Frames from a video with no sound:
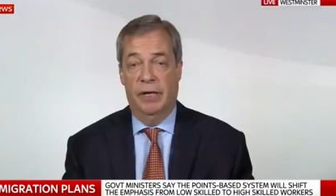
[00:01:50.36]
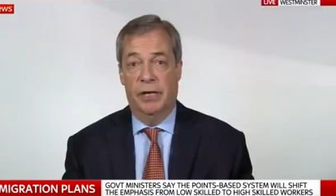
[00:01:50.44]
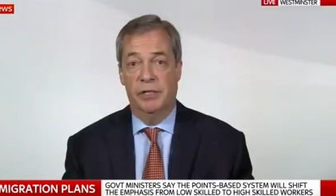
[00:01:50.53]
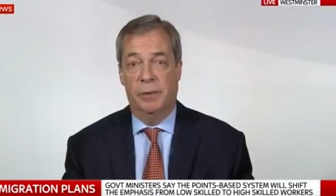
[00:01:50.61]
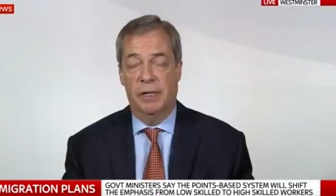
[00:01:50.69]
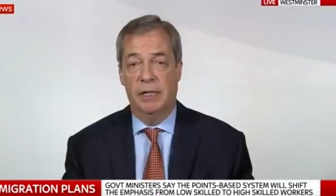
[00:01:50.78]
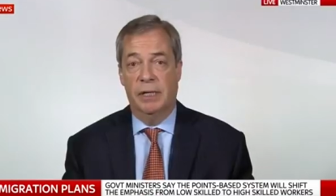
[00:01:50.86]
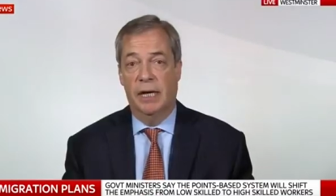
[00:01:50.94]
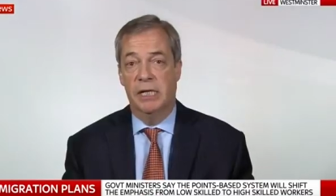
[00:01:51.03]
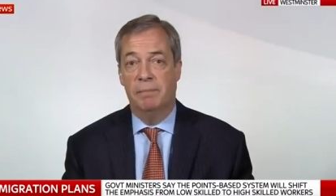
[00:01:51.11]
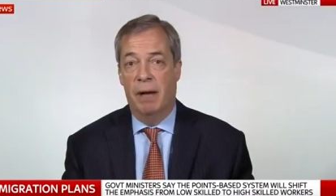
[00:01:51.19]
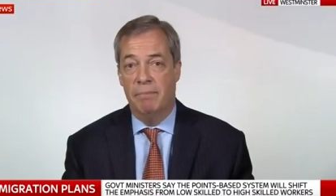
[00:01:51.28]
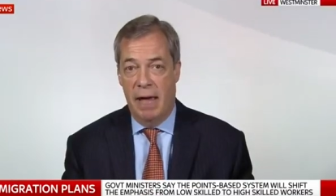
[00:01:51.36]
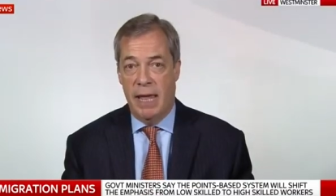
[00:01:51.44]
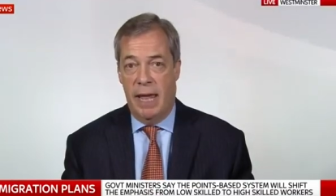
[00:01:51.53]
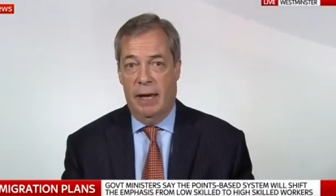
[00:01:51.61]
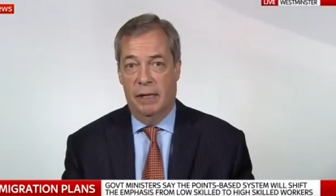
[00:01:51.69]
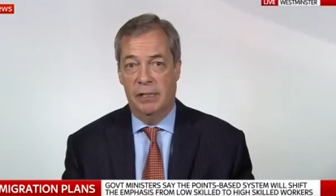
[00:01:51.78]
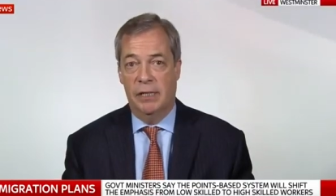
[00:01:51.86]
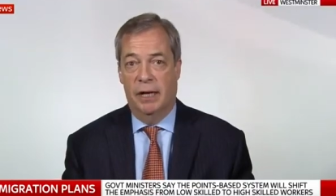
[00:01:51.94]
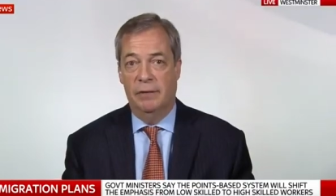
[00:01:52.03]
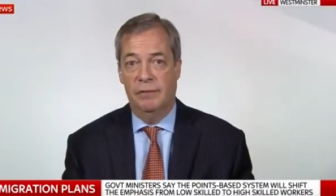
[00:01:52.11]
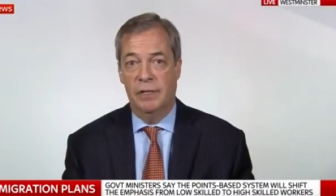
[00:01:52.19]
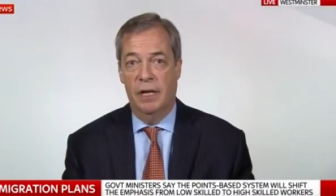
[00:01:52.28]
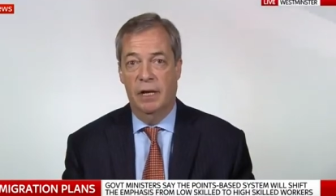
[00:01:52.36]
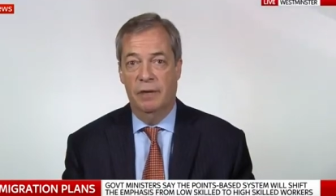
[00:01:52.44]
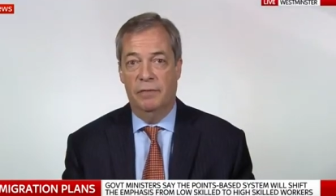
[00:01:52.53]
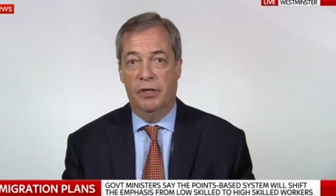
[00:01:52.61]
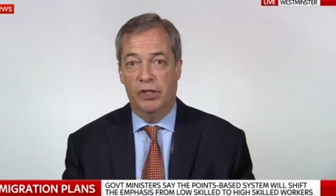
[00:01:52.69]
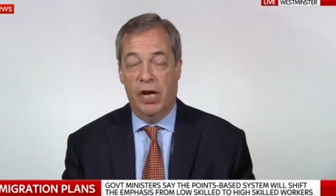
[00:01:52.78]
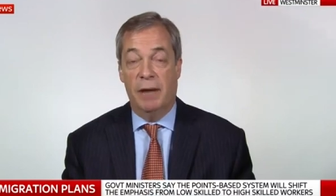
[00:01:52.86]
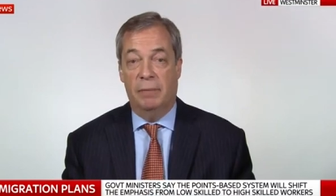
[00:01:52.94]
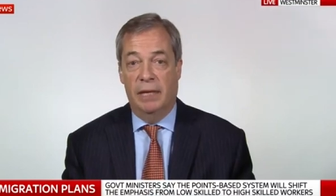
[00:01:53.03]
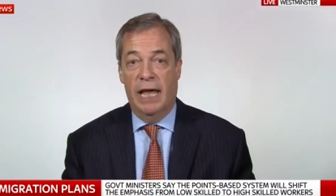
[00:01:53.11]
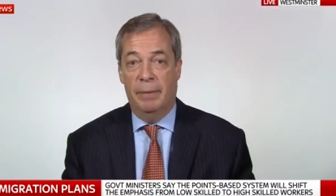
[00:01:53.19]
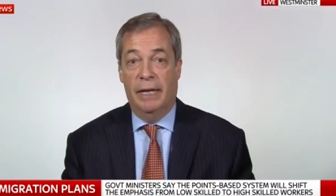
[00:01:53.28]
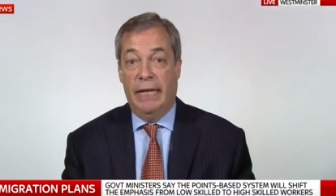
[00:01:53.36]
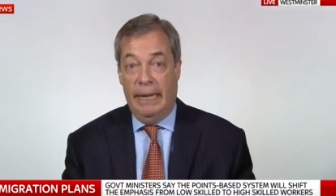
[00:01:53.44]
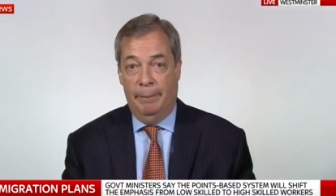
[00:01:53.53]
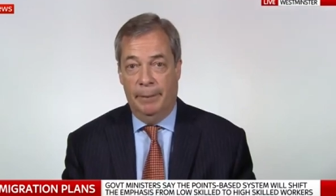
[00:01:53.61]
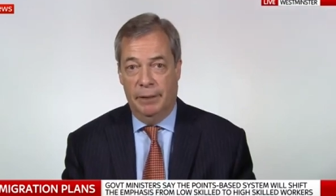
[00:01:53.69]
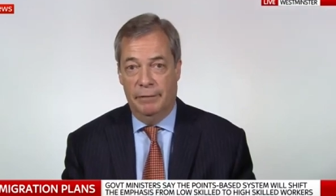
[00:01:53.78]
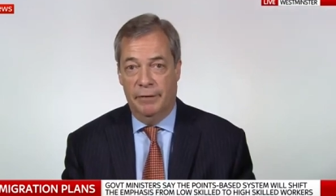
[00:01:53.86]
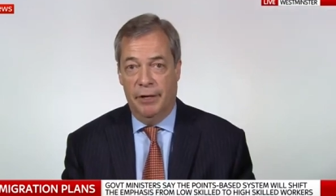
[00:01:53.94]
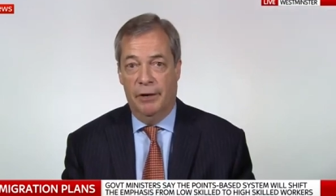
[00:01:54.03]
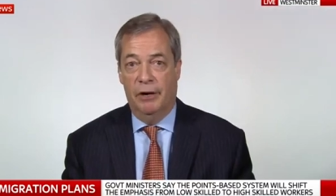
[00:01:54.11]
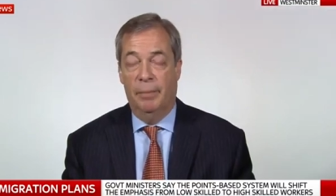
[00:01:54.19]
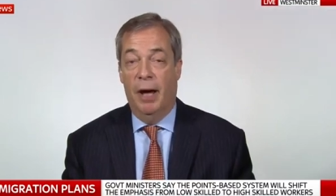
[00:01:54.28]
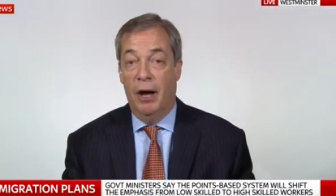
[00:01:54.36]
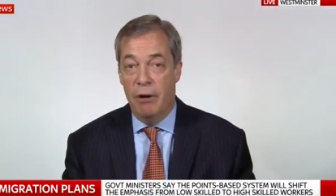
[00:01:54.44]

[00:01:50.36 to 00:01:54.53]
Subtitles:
the last 20 years by making ourselves the cheap labour capital of Europe.